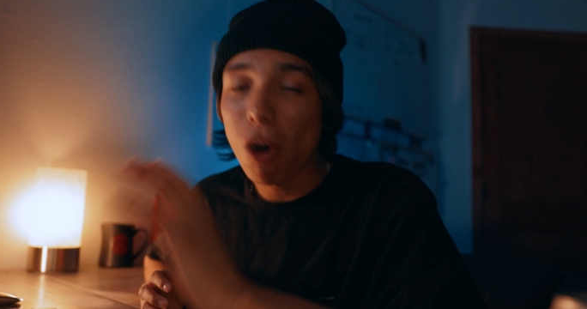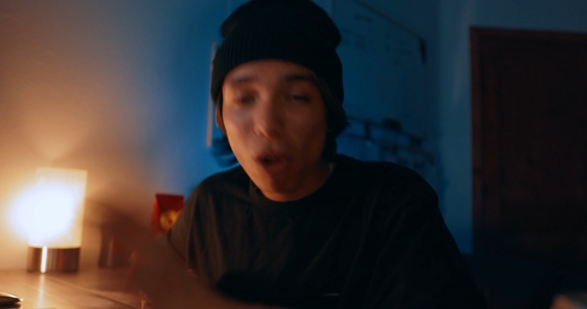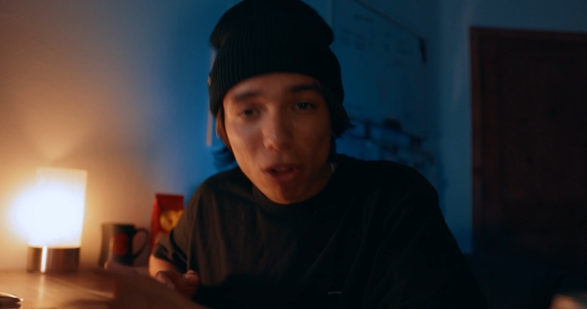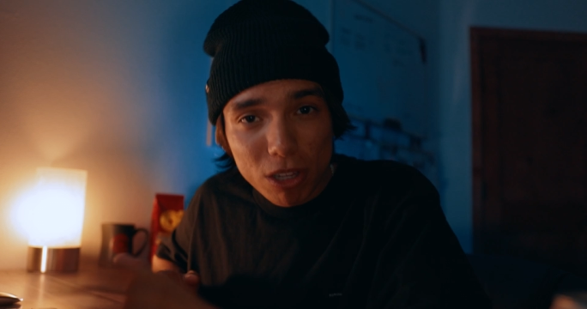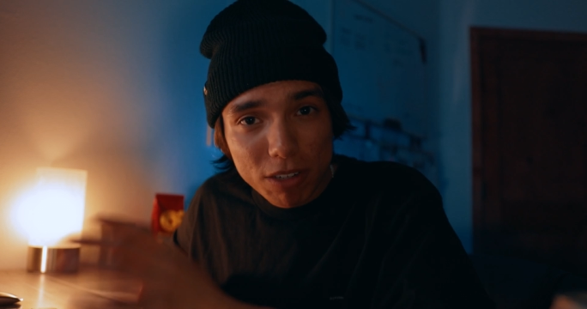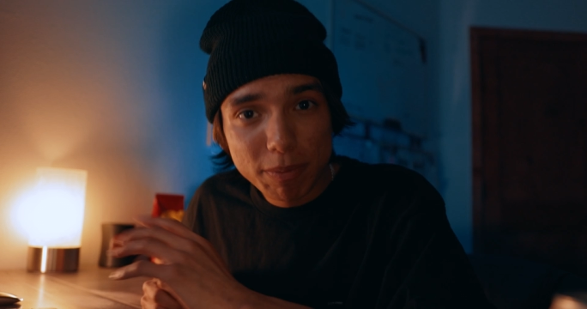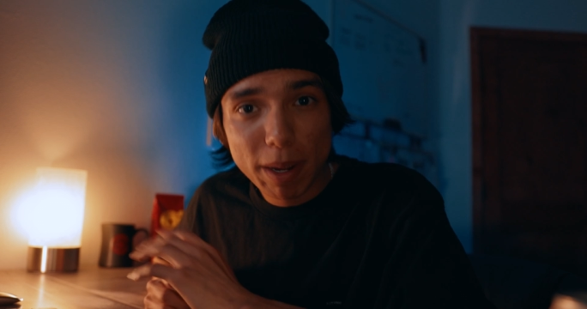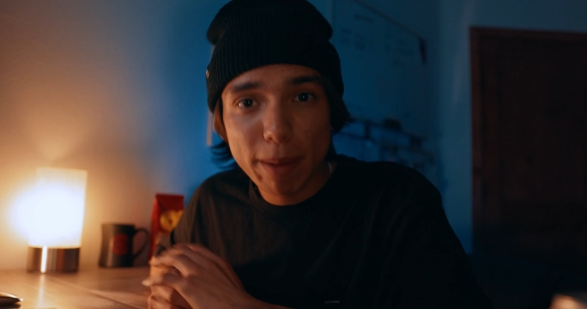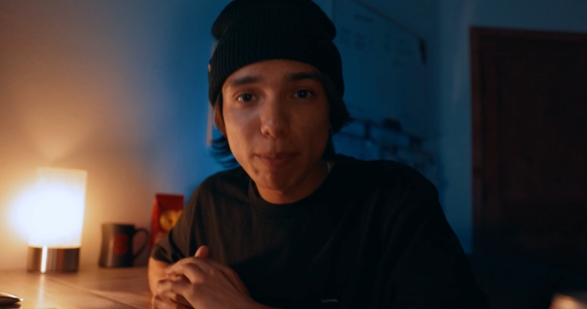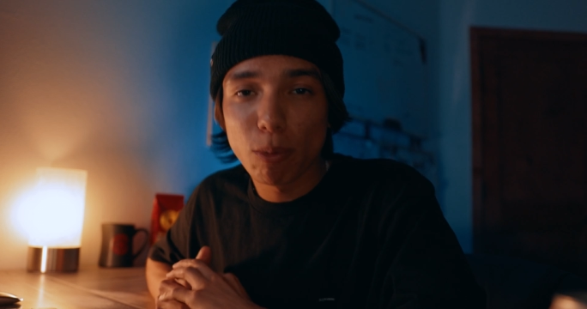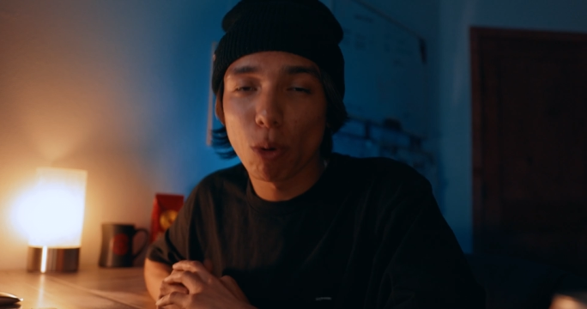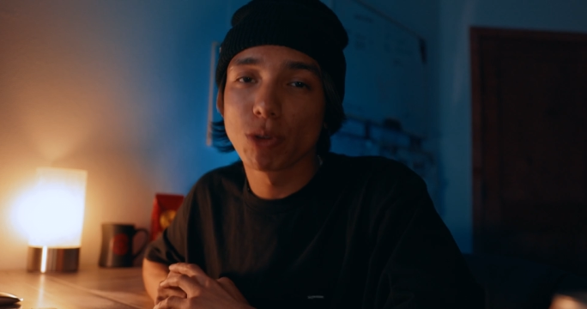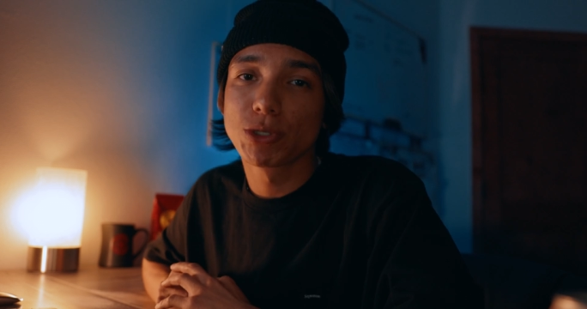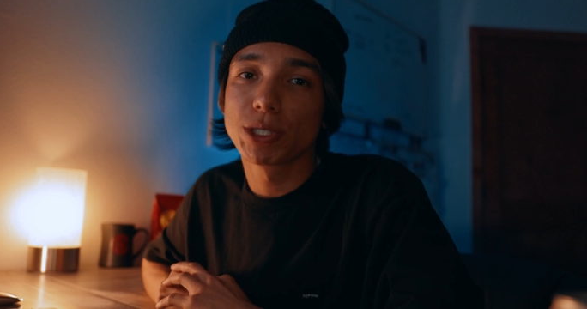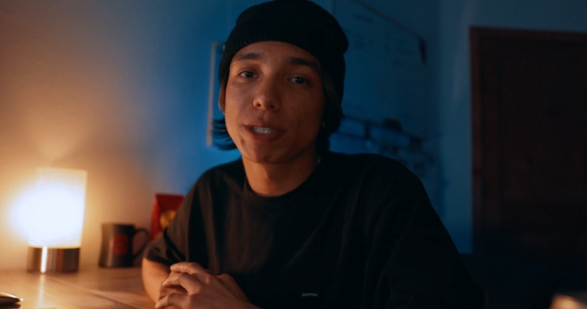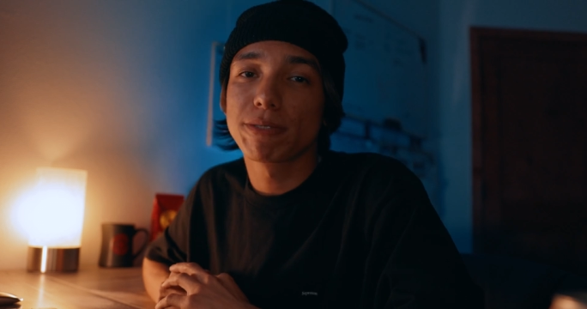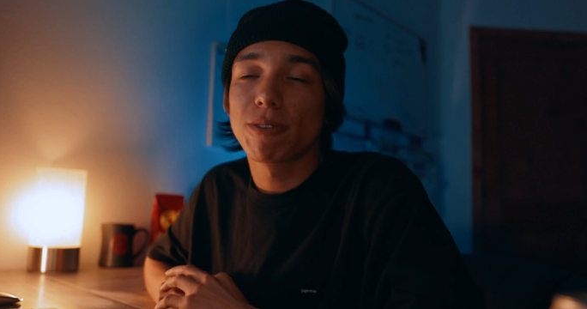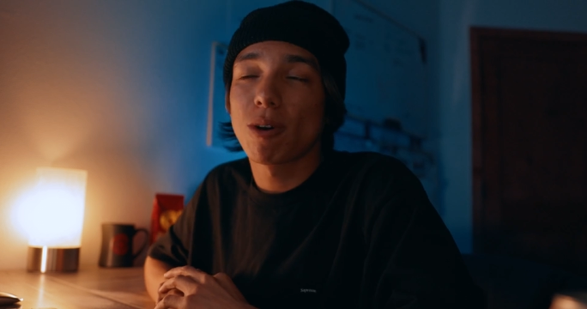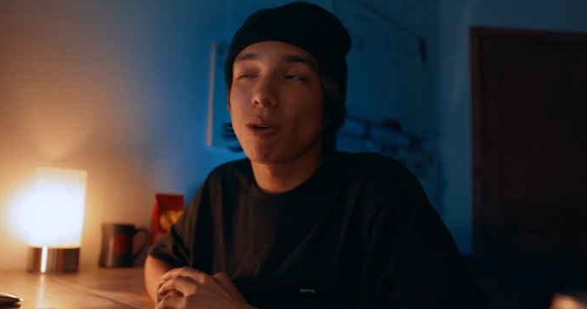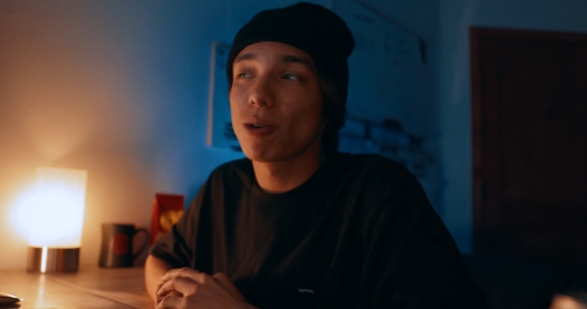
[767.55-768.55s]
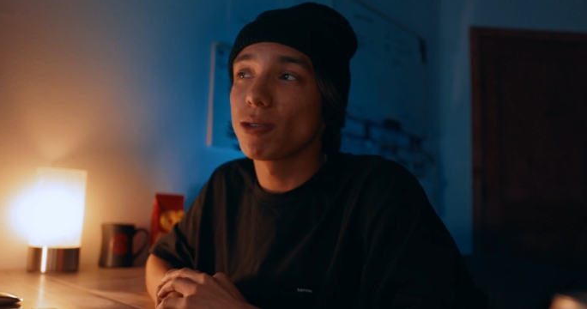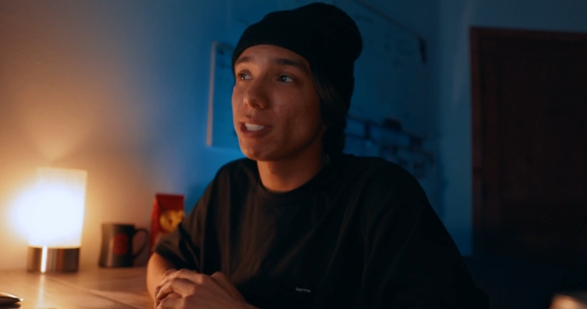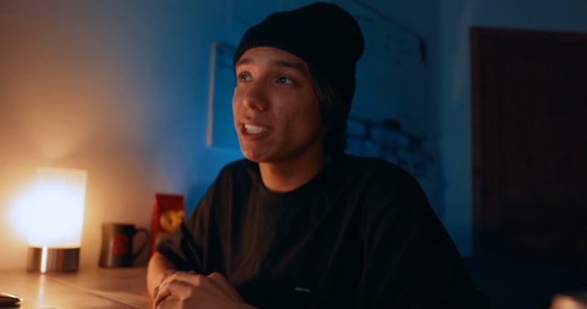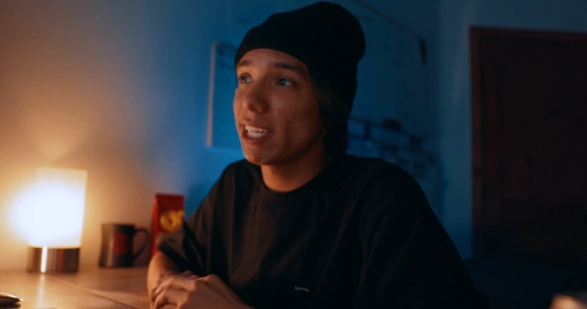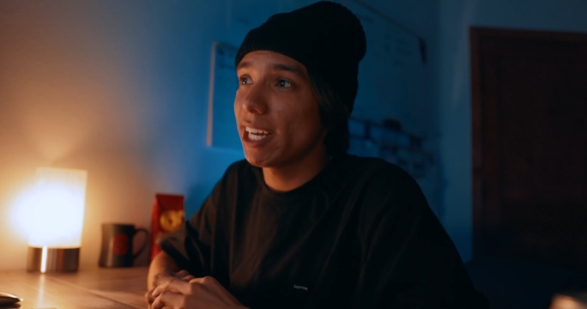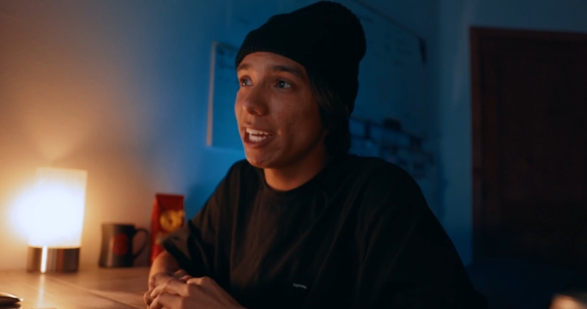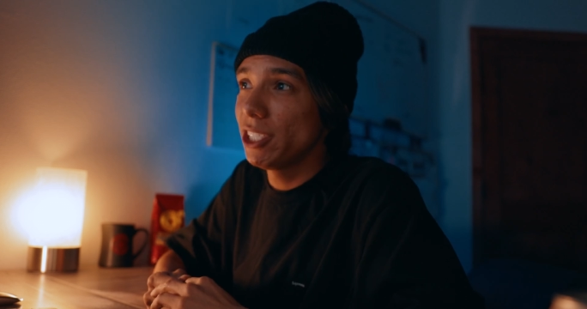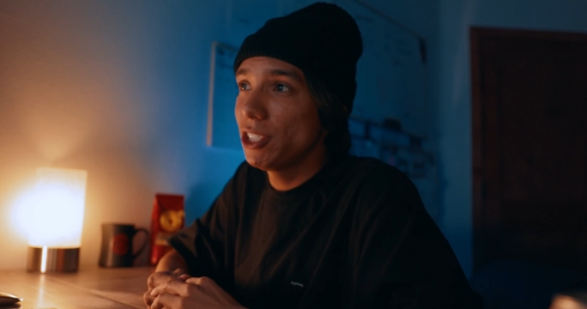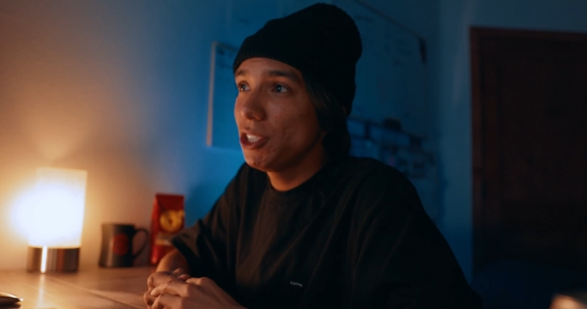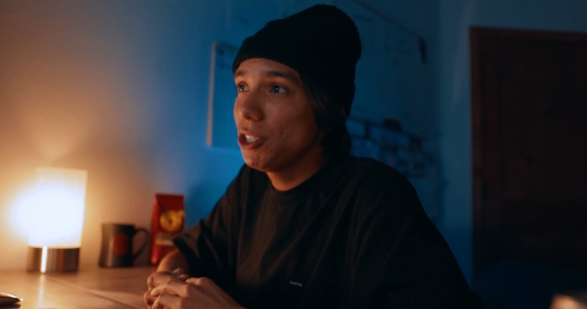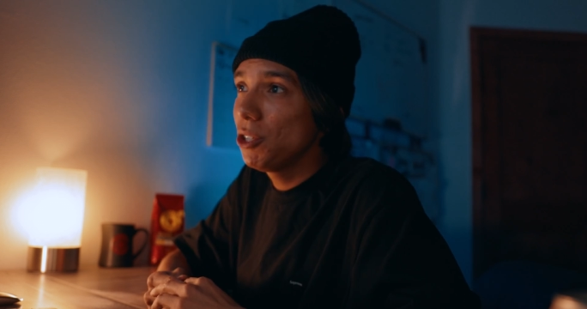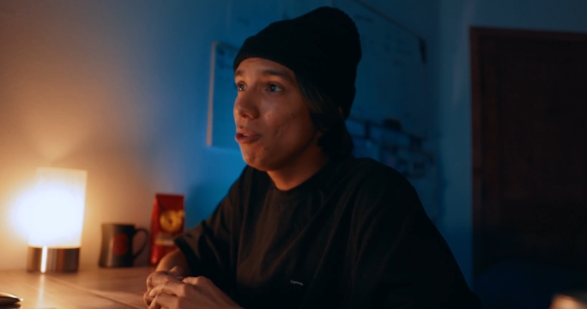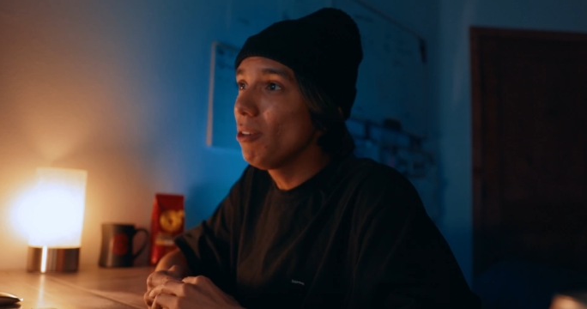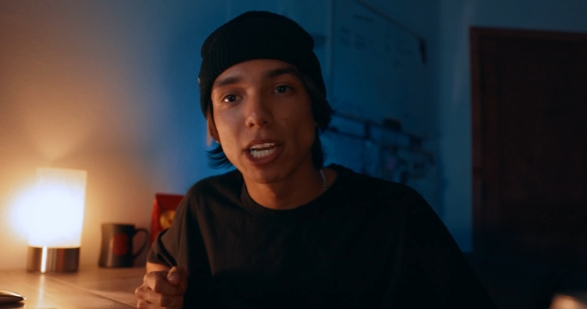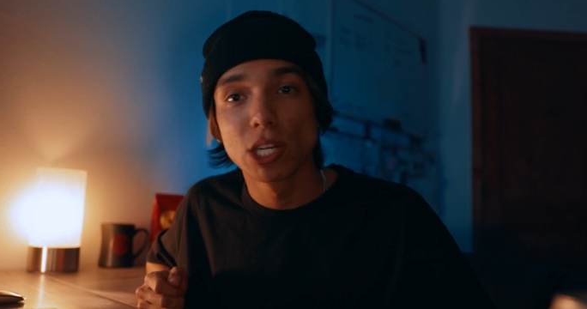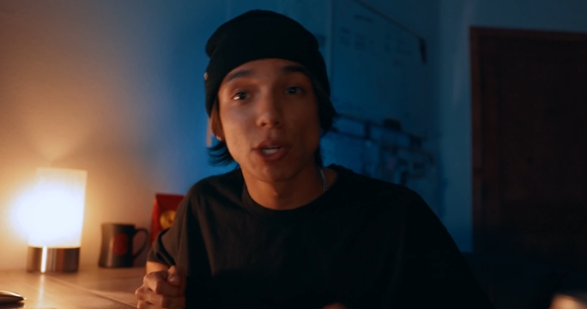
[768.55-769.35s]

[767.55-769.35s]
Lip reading: all of my portrait photos that I do.